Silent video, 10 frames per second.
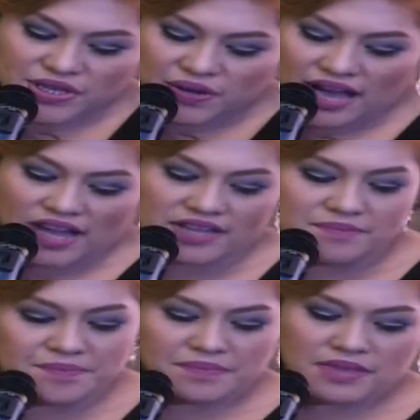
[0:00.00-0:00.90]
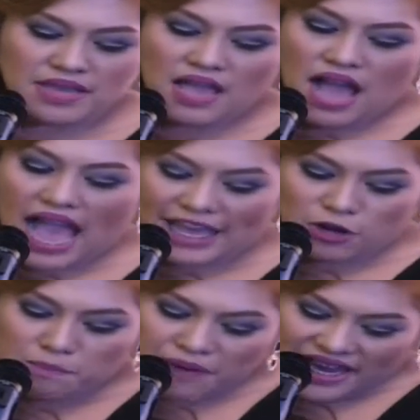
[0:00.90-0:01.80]
to God. I
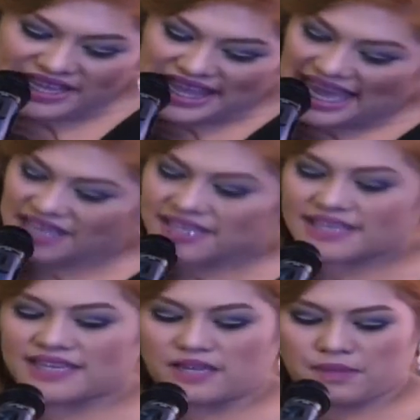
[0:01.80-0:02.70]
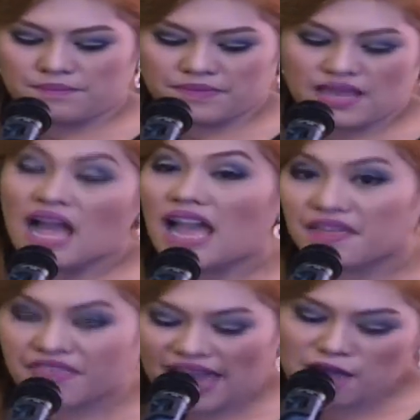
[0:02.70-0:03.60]
complain less.
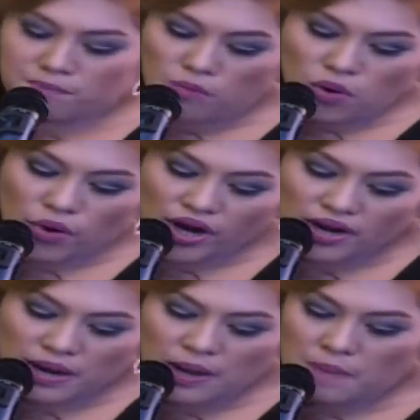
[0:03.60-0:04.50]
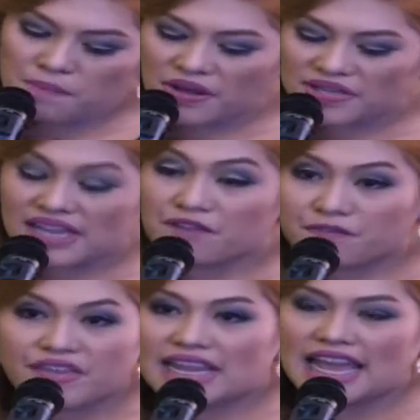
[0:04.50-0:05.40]
I thank more because I
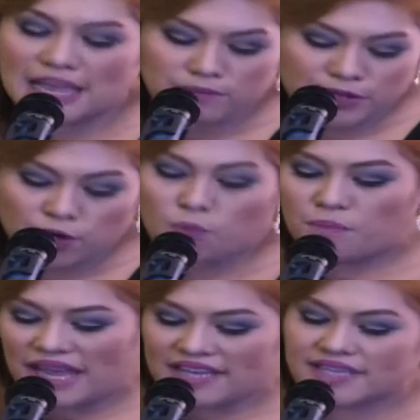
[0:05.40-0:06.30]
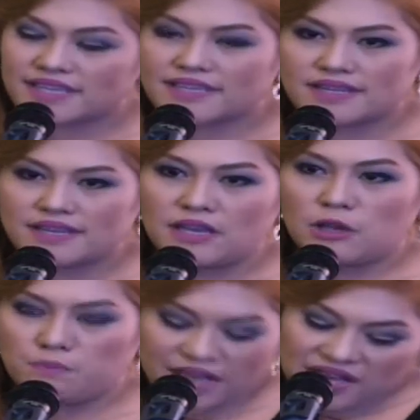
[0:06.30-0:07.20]
feel I am so blessed
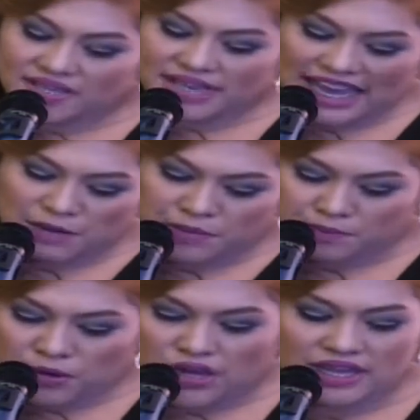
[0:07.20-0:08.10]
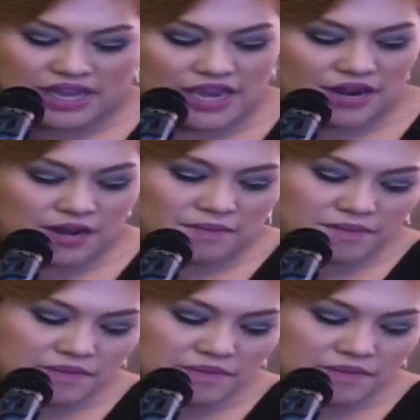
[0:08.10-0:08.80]
because I am employed here.